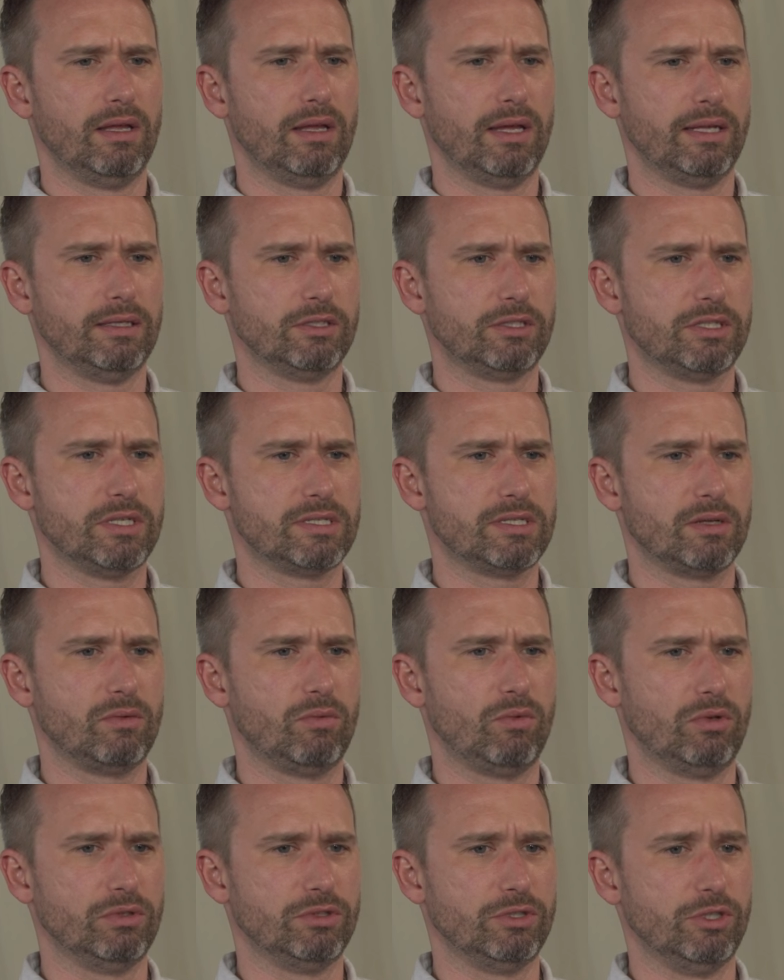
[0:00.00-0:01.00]
And she said,
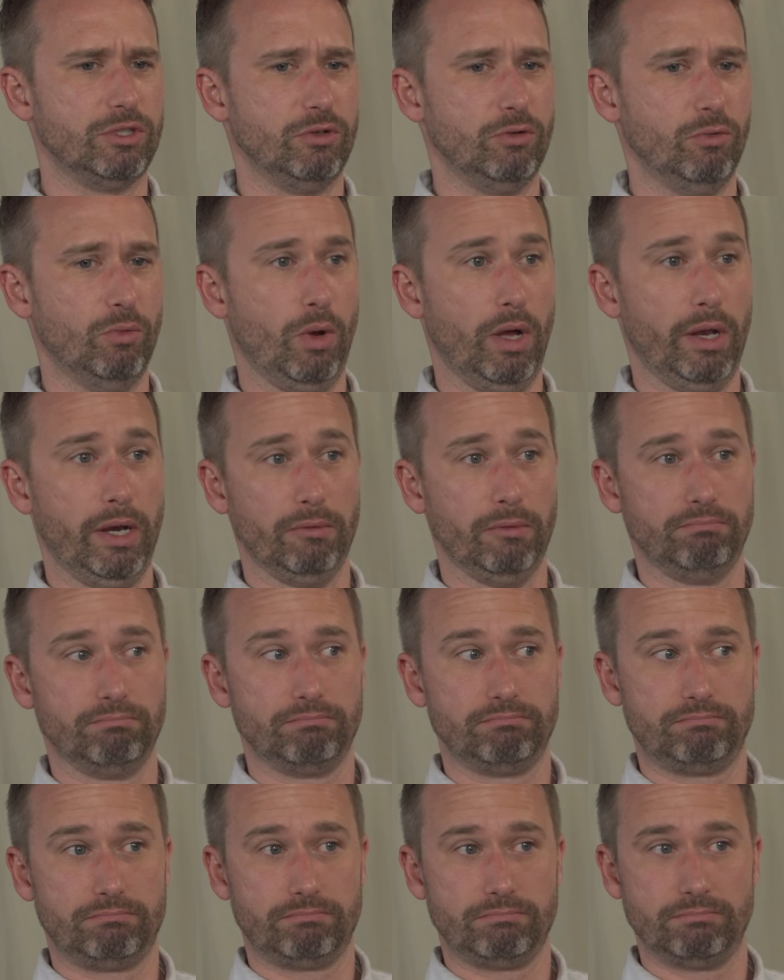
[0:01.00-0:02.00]
well, do you want to
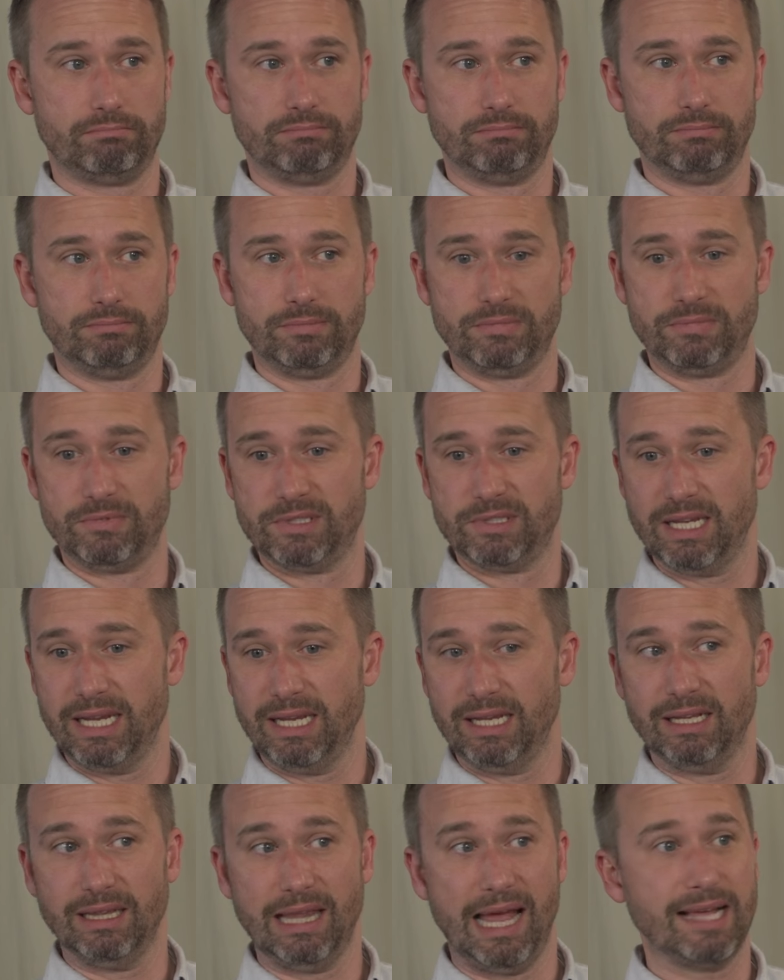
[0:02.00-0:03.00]

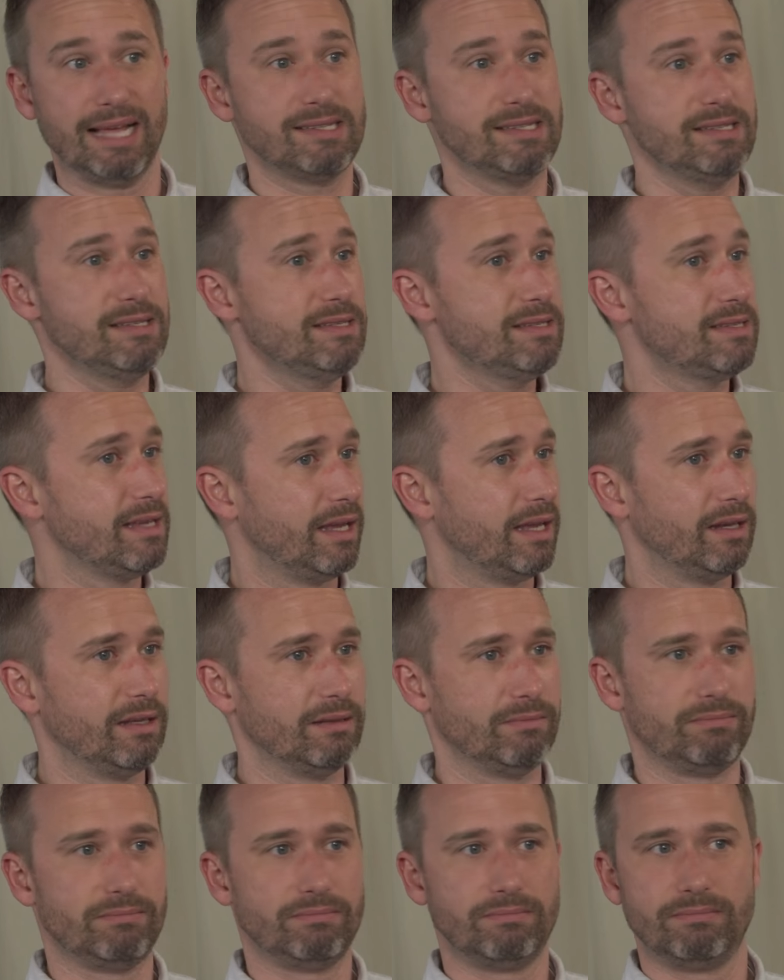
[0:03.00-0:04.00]
take classes at
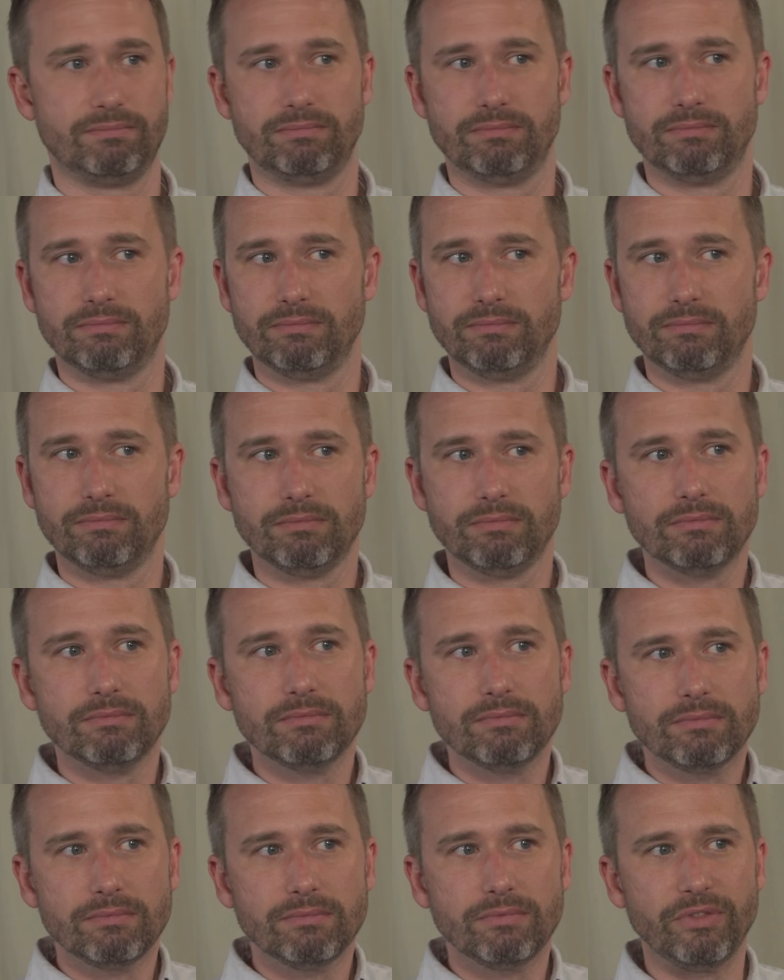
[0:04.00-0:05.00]
a
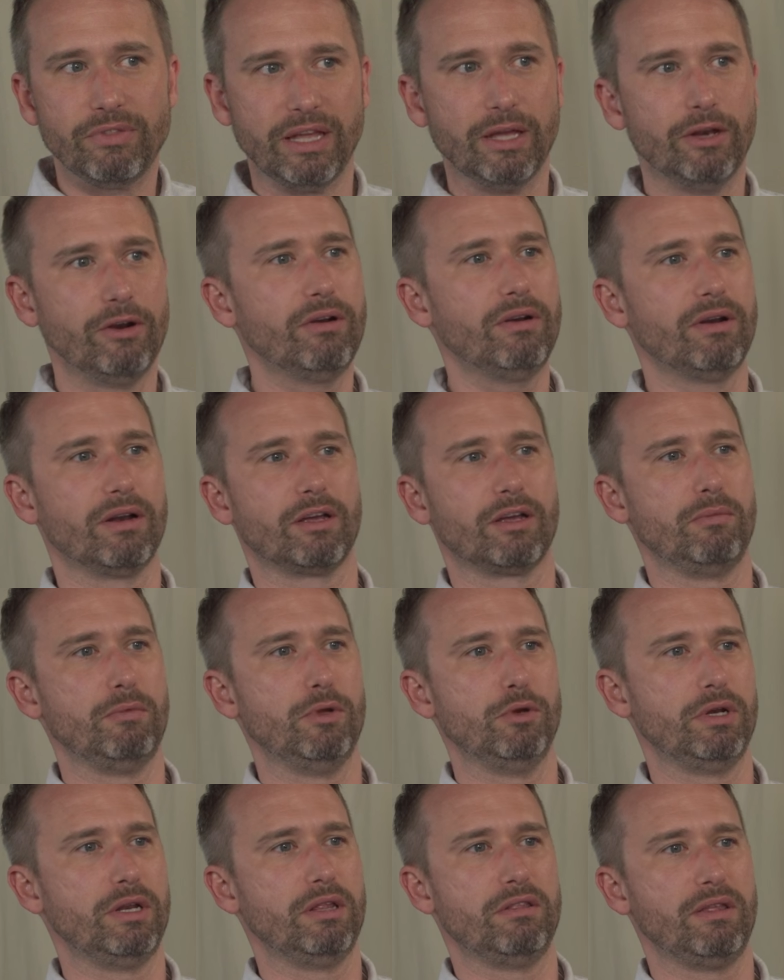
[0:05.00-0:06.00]
theater, at a
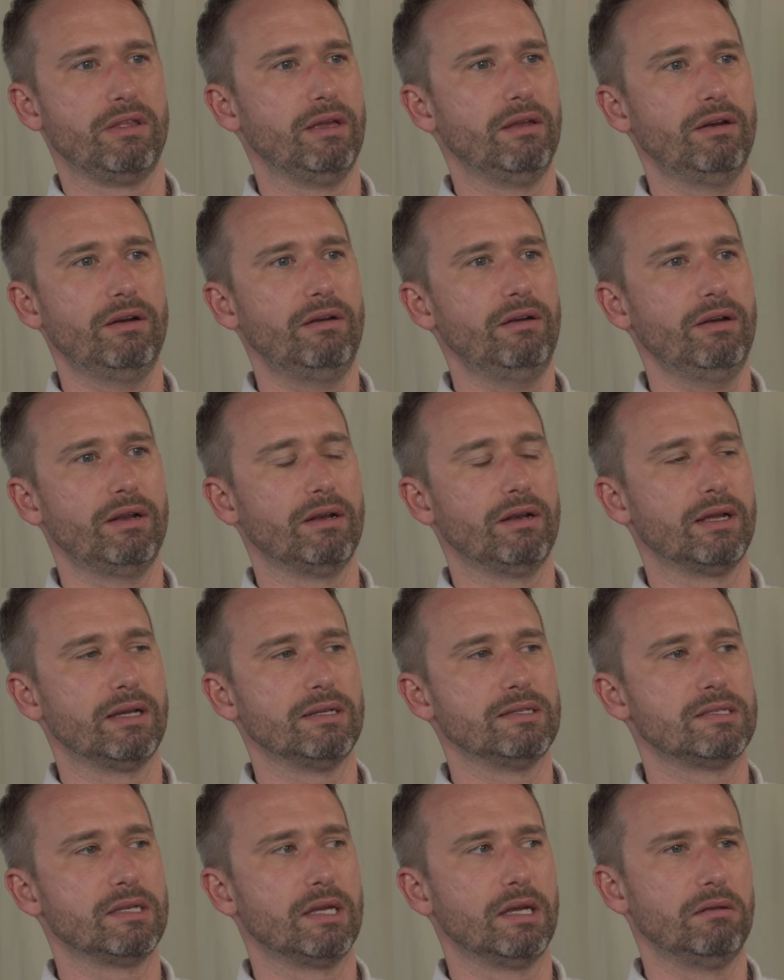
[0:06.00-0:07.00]
community theater? And
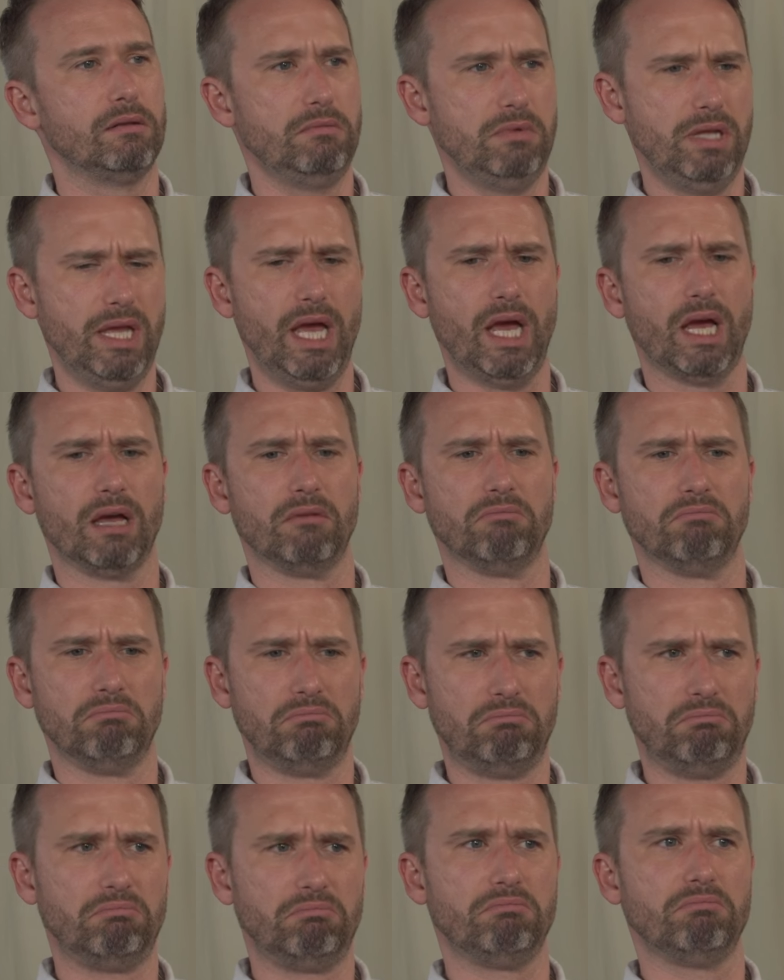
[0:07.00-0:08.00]
I said, yeah.
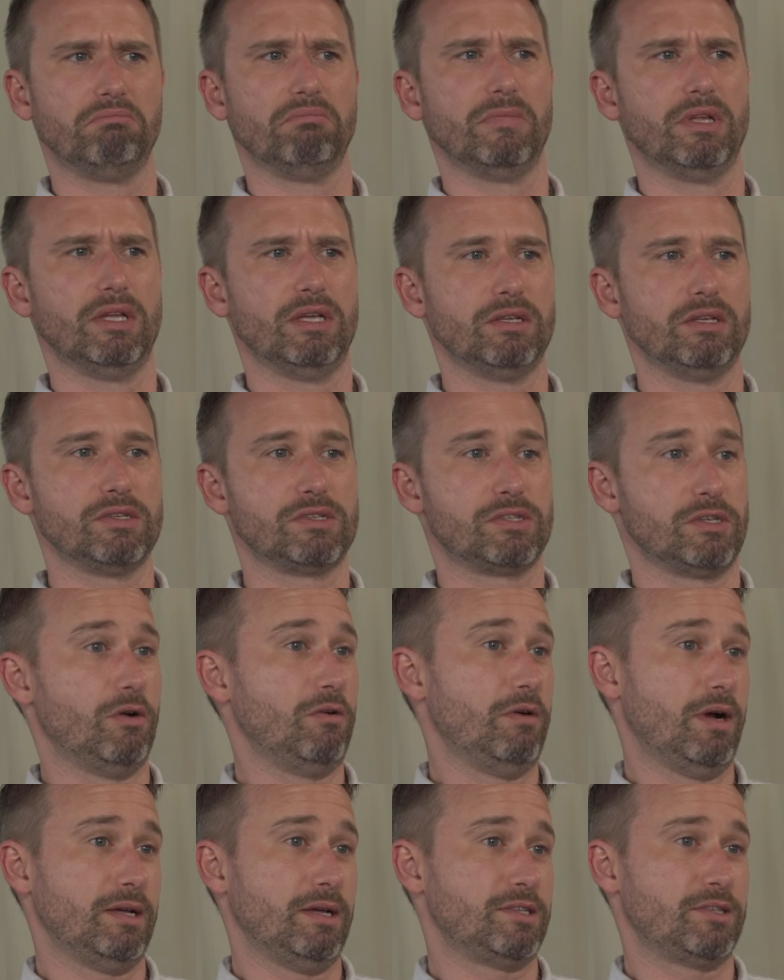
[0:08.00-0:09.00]

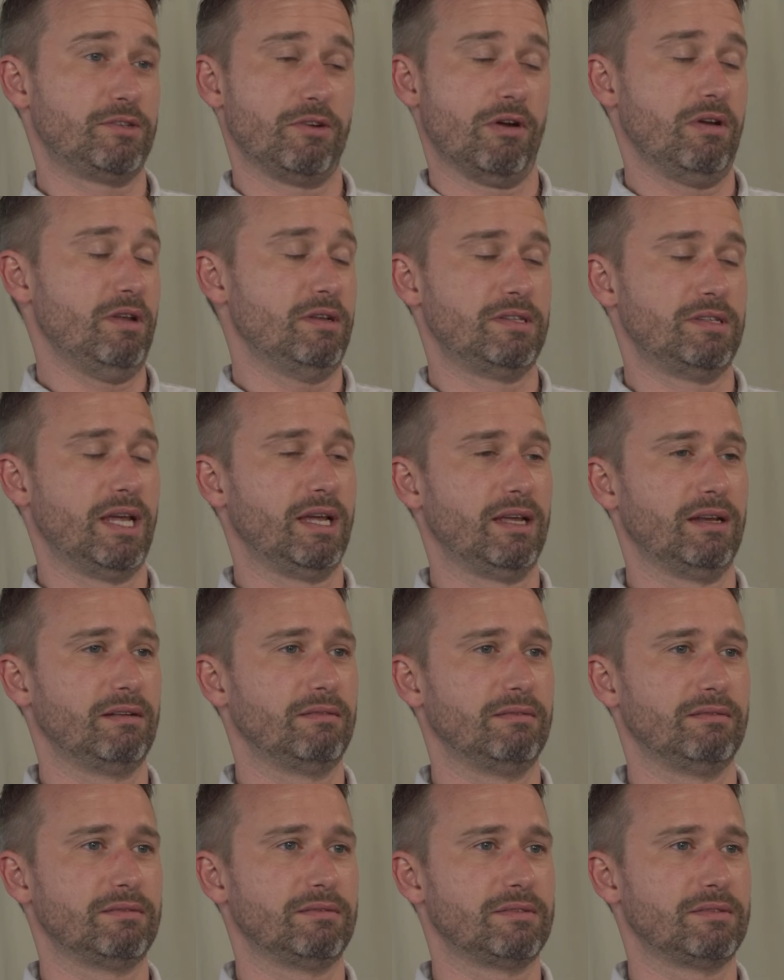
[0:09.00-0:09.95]
So I started taking,